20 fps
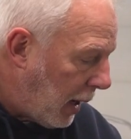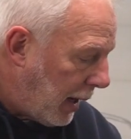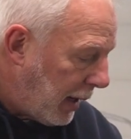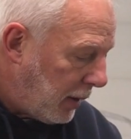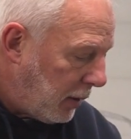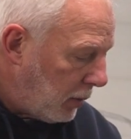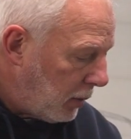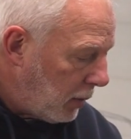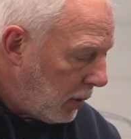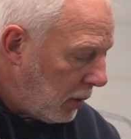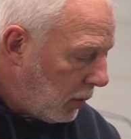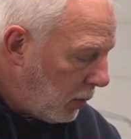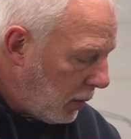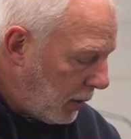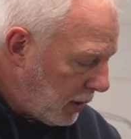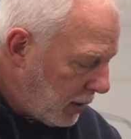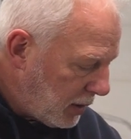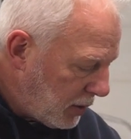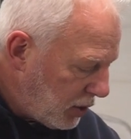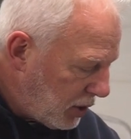I don't know,
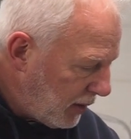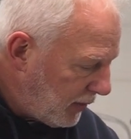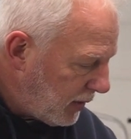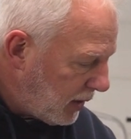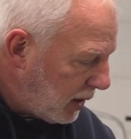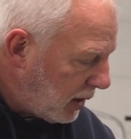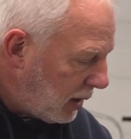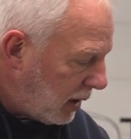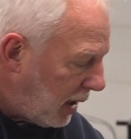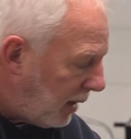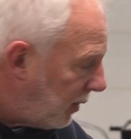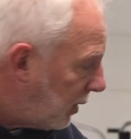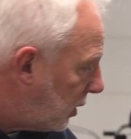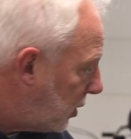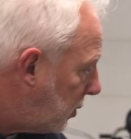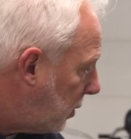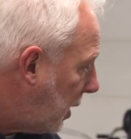one of the shifting levers.